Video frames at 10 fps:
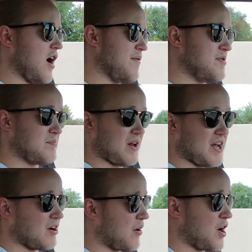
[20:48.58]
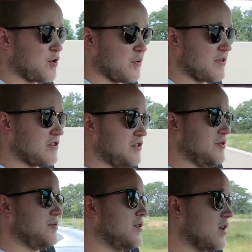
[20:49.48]
I've been playing around with the
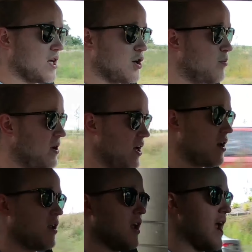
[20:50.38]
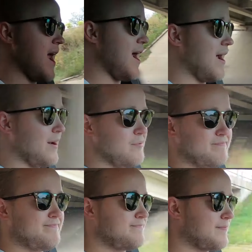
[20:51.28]
tune a little bit,
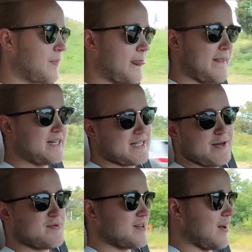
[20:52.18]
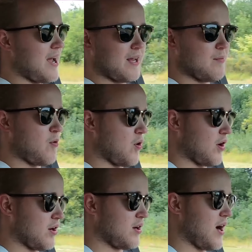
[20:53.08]
and it seems to like it
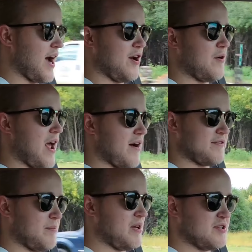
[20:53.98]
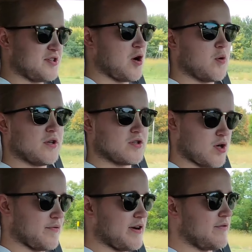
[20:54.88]
more. I don't have to be so
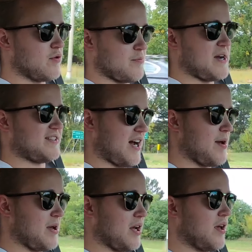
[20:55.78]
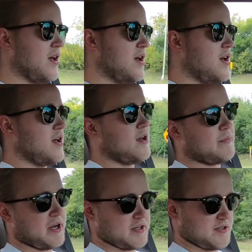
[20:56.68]
conservative with my
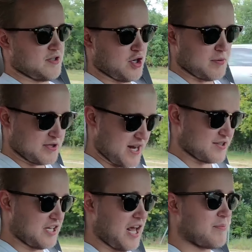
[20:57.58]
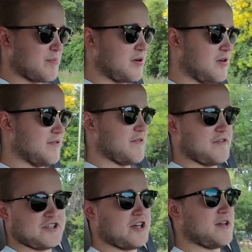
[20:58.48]
timing because the turbo is actually capable of
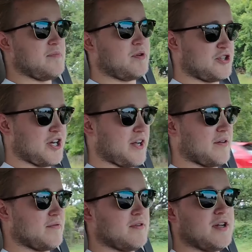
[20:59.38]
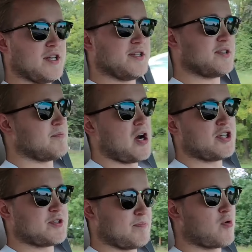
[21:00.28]
efficiently pushing as
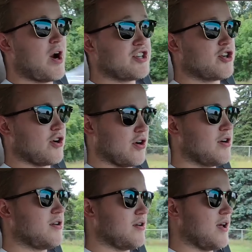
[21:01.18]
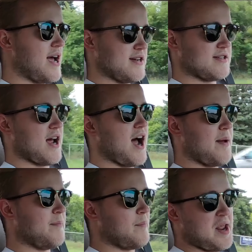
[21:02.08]
much pressure as
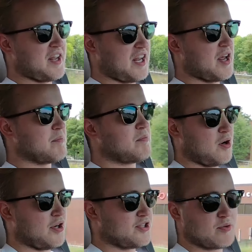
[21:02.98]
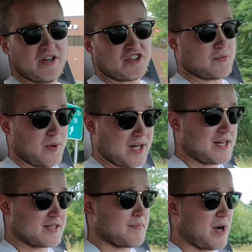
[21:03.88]
I'm making it push, which
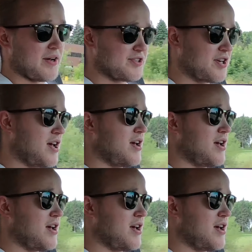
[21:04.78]
really isn't much,